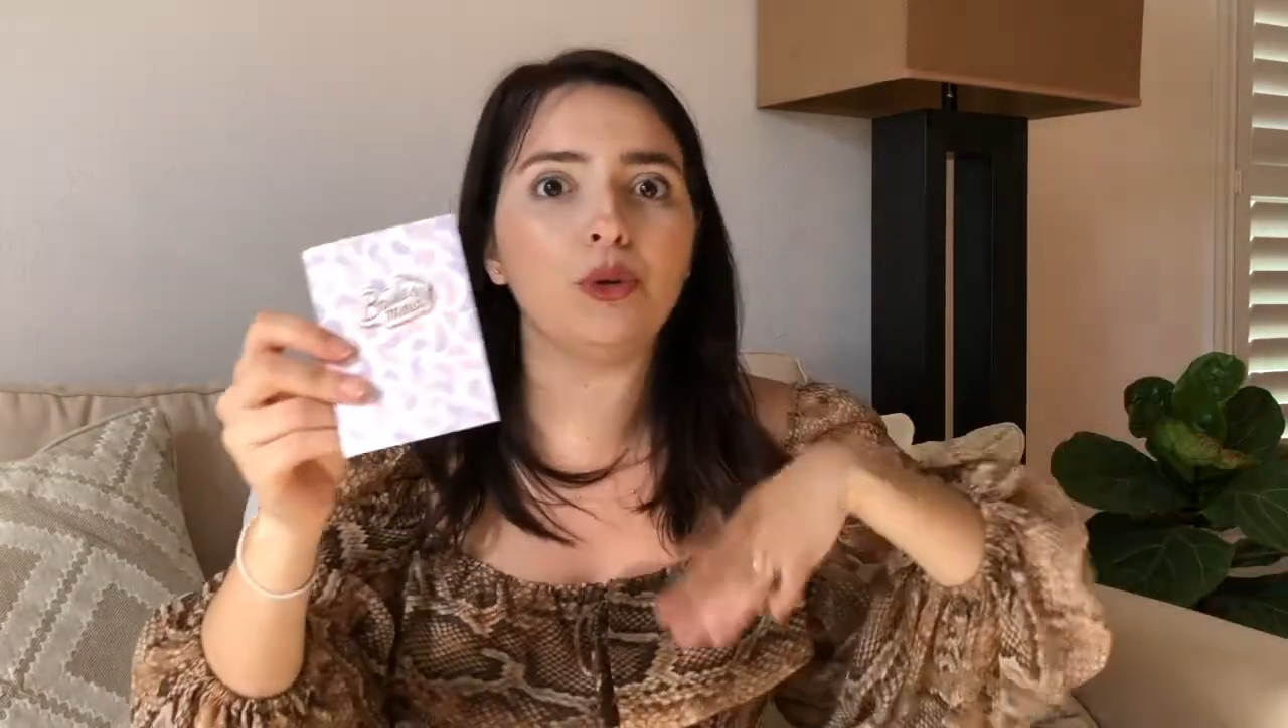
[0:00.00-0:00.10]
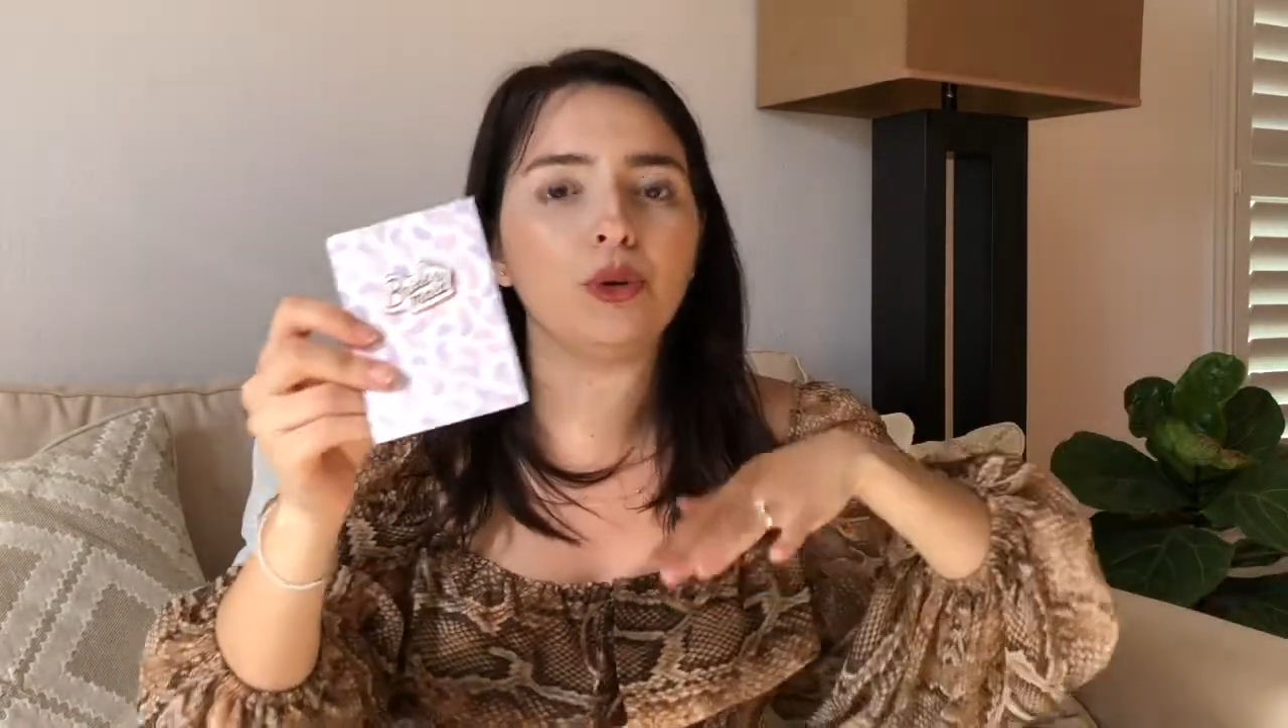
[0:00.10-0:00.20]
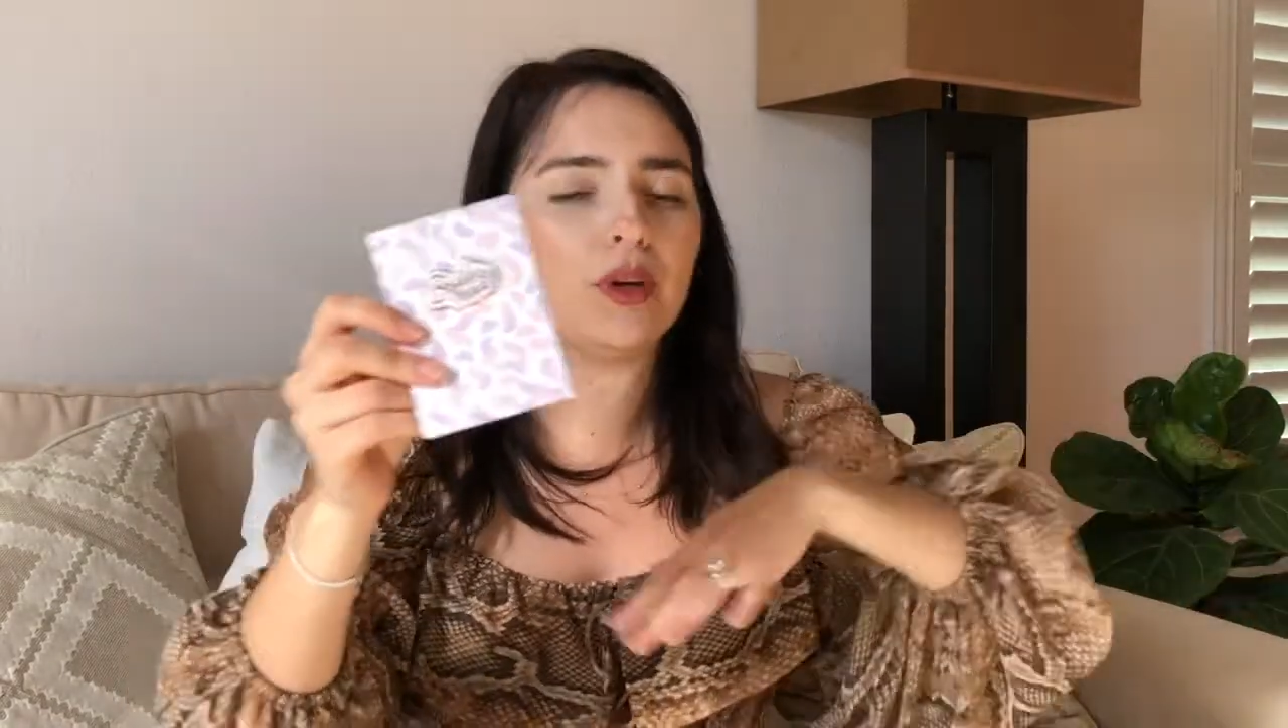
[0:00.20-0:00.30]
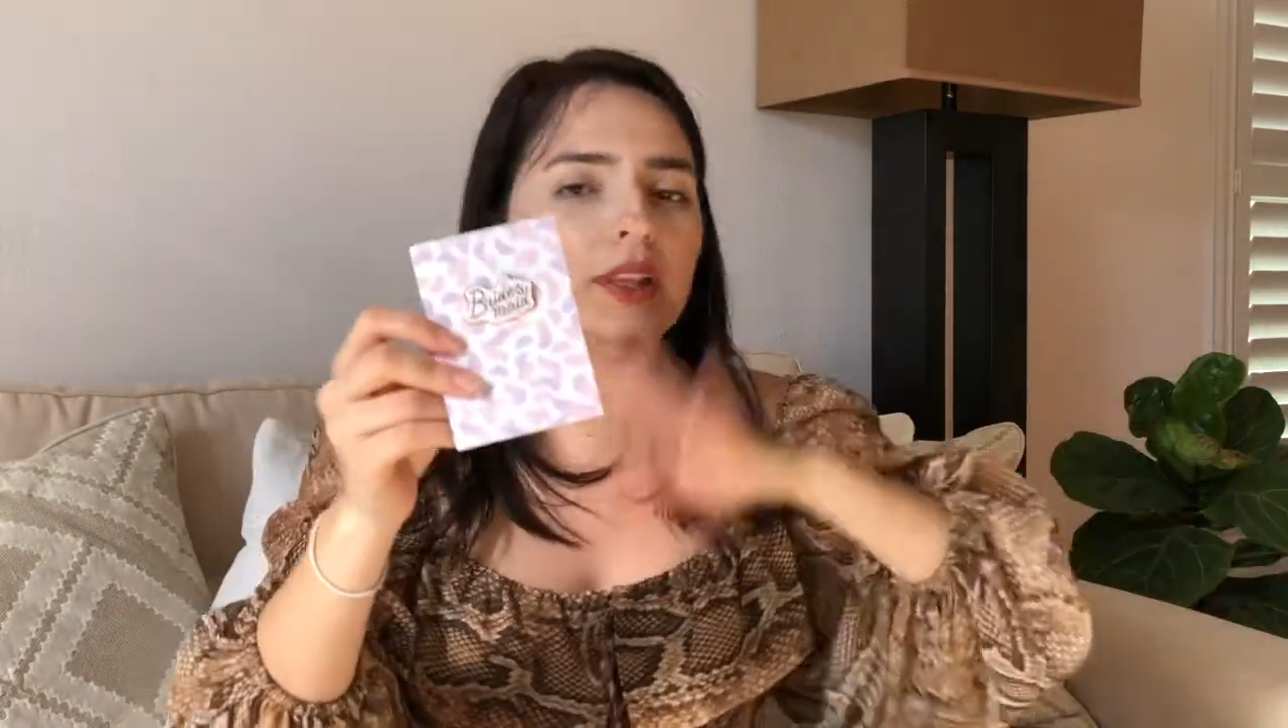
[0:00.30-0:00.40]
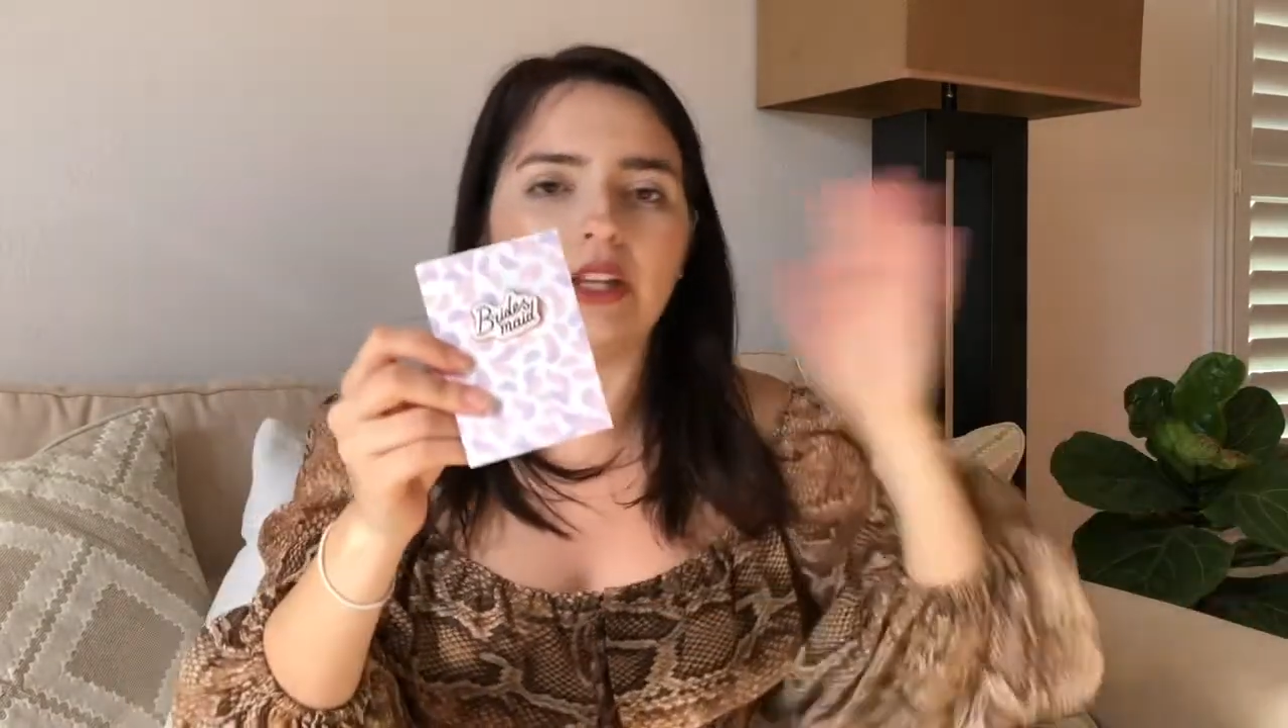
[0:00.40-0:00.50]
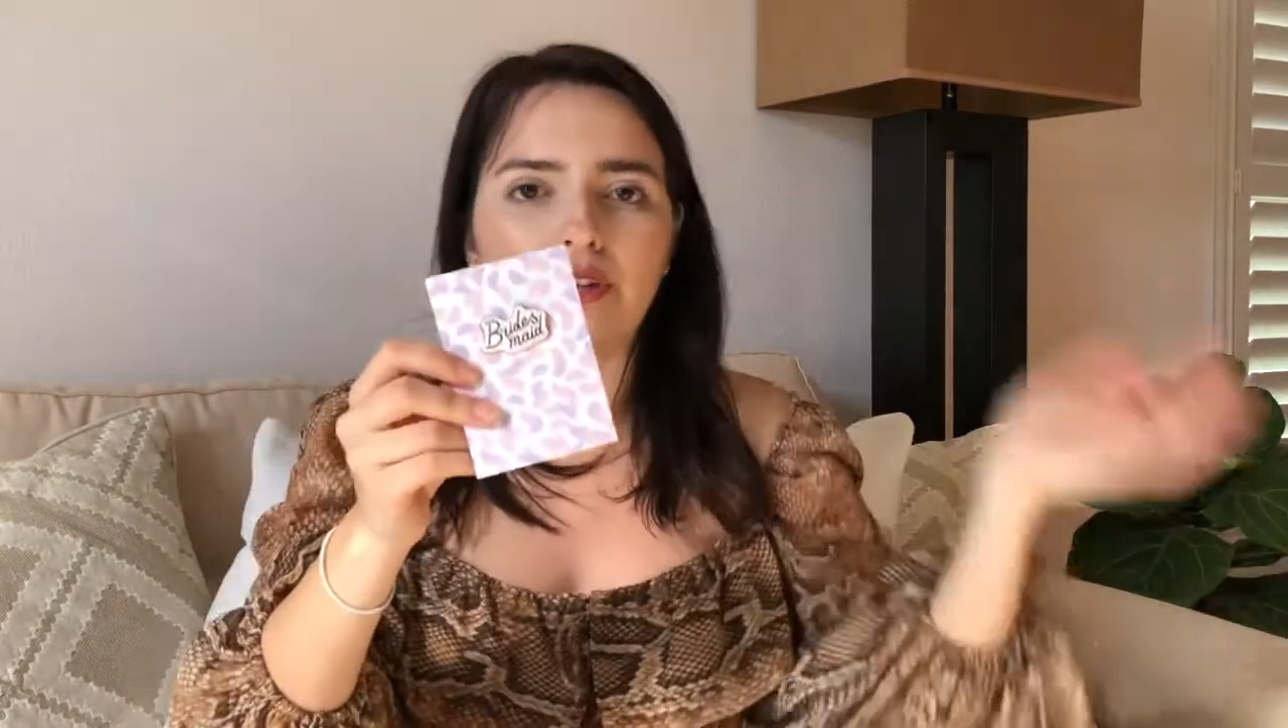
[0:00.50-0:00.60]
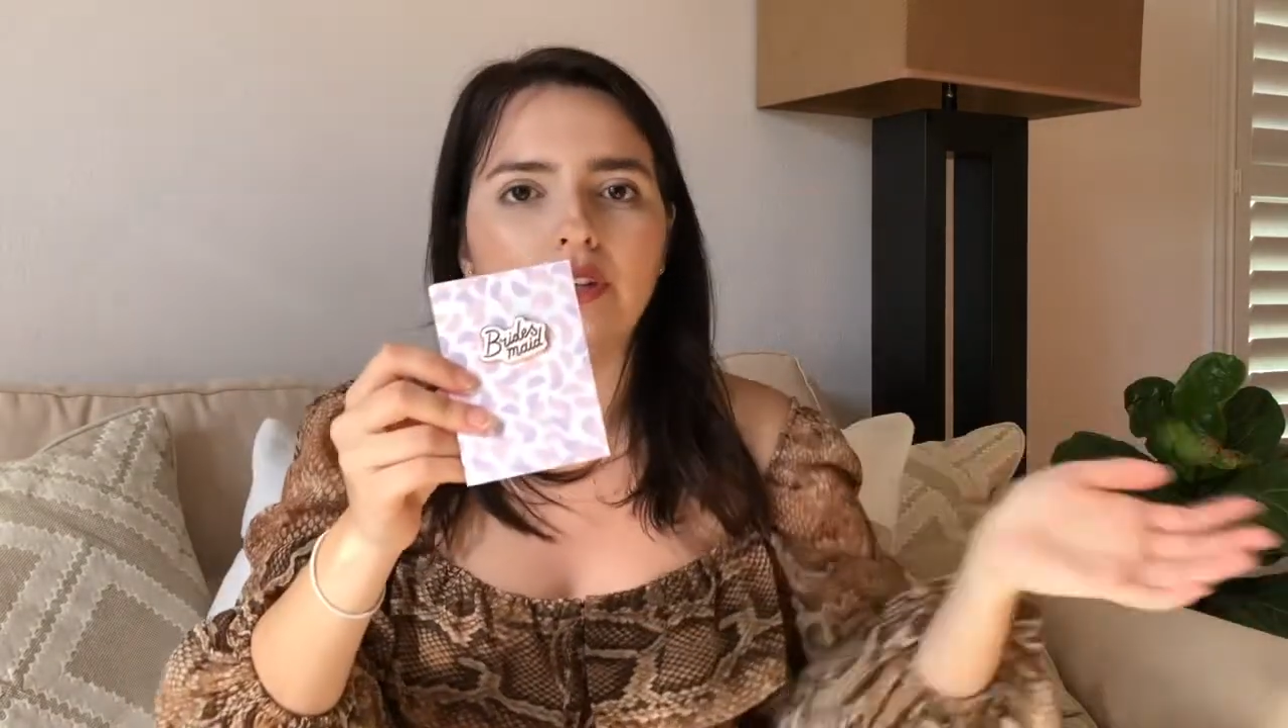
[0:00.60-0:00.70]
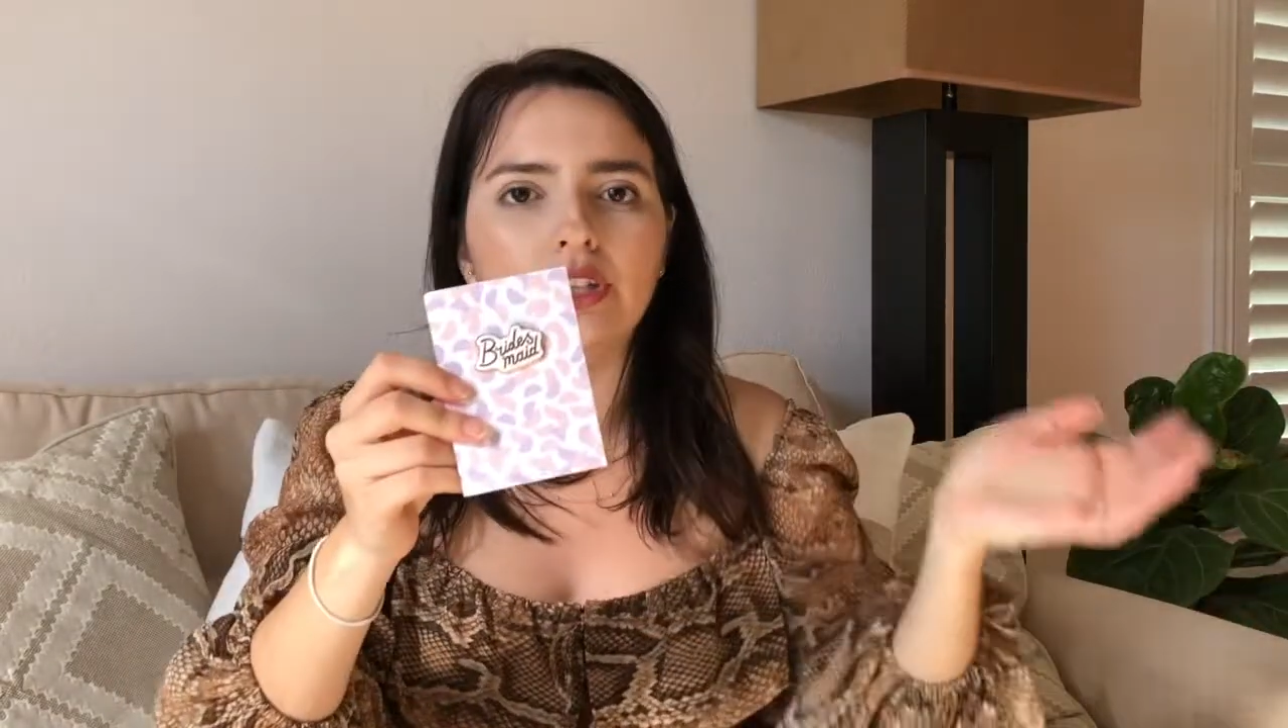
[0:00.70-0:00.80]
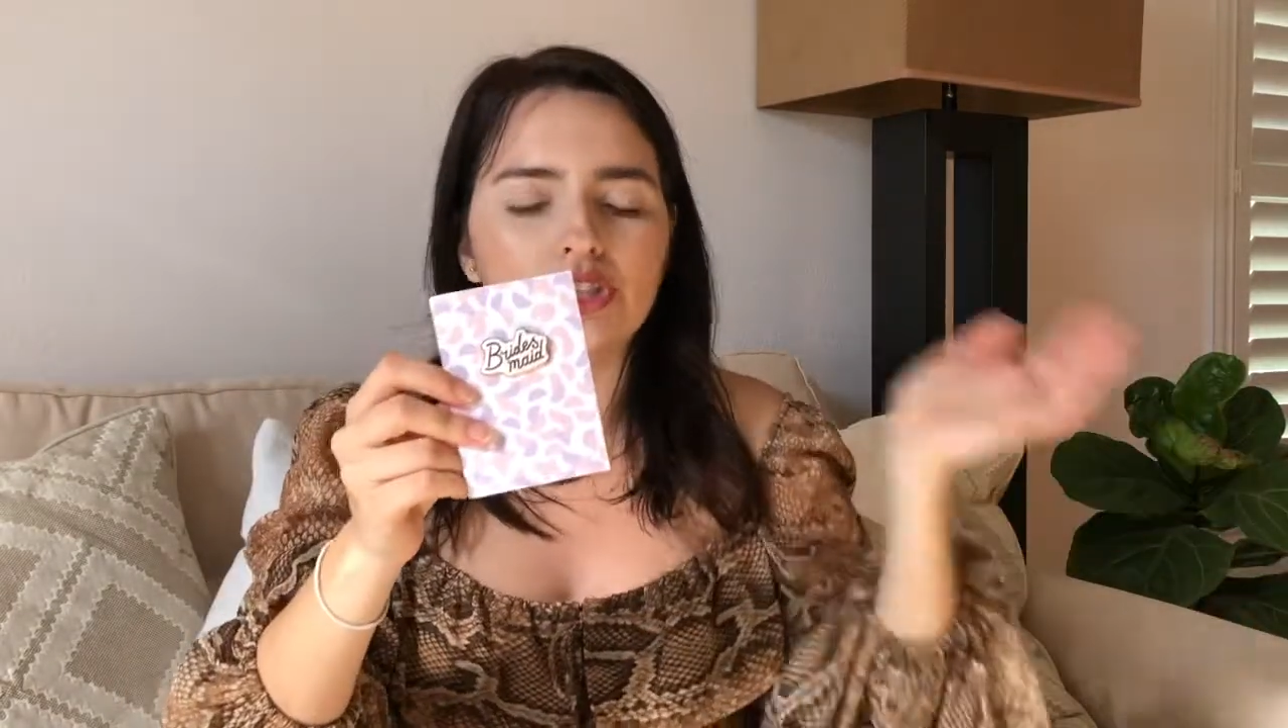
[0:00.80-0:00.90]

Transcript: you can literally